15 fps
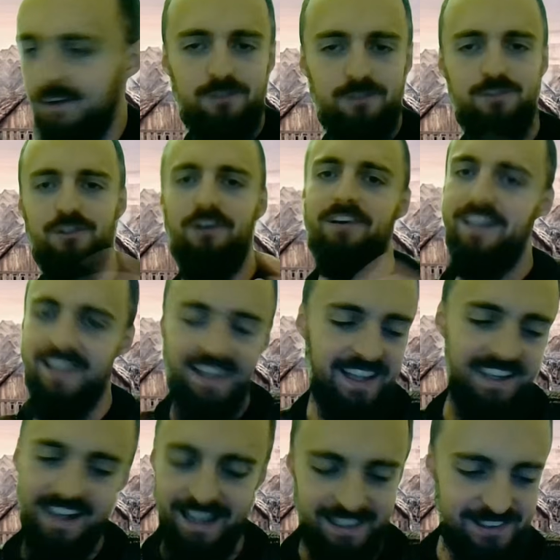Oh, sorry.
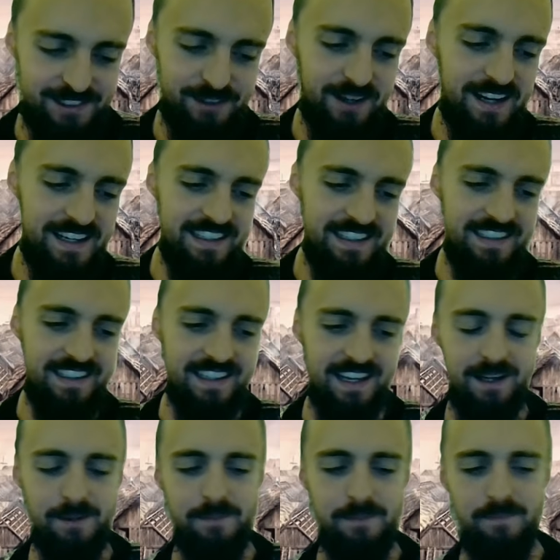Uh, to any
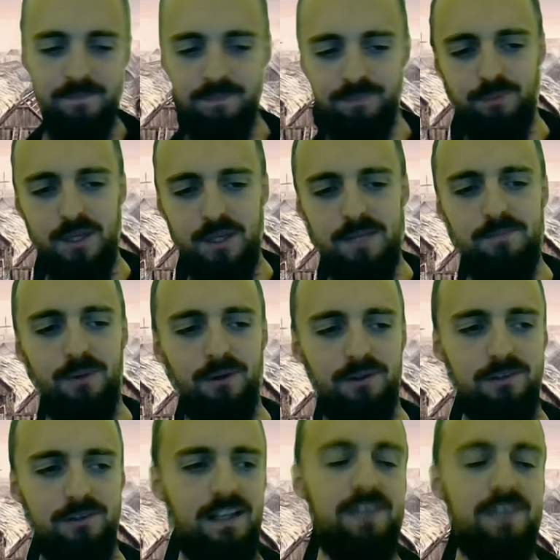um, people
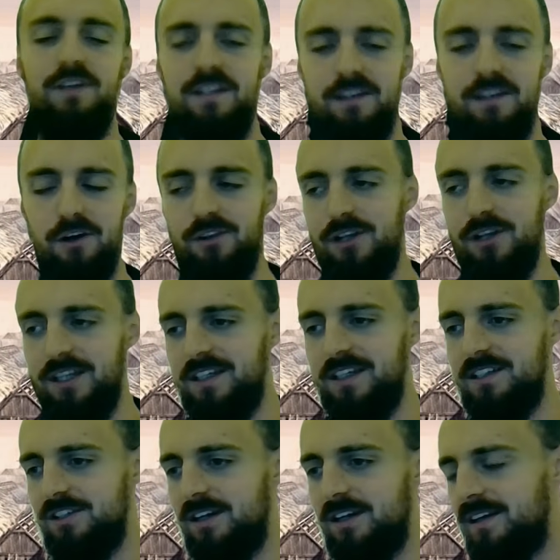who live in North
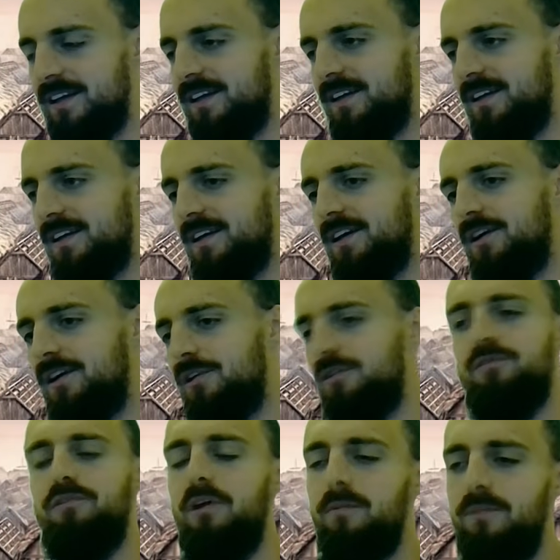Lincolnshire or
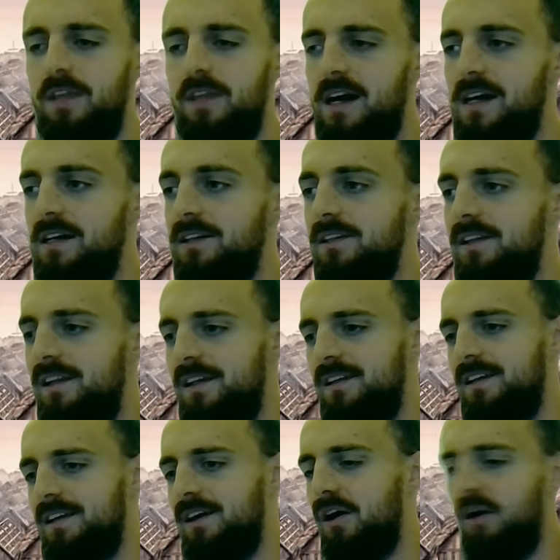are from the Isle,
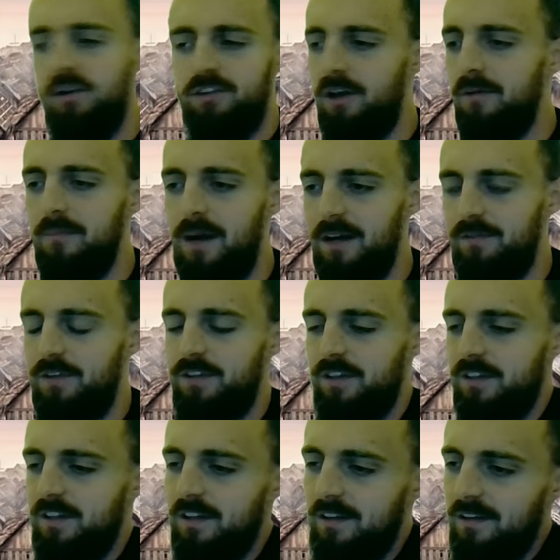or oh, don't mind
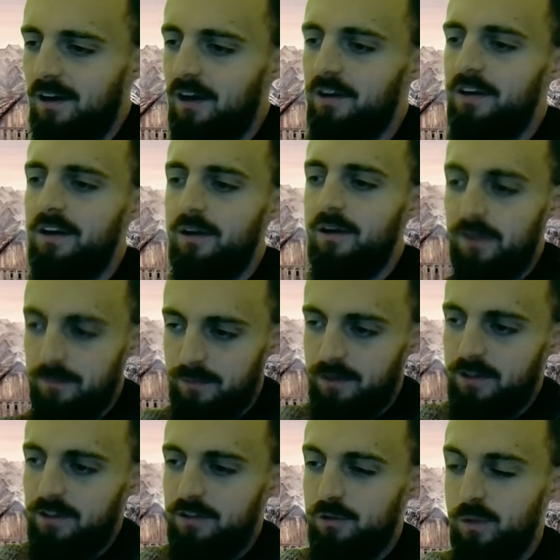visiting on November
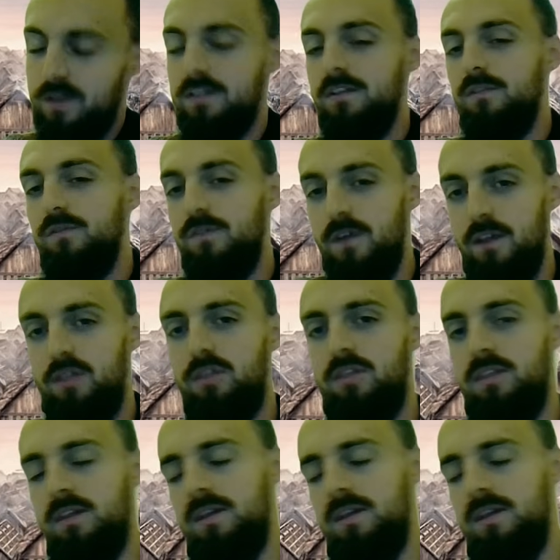the 25th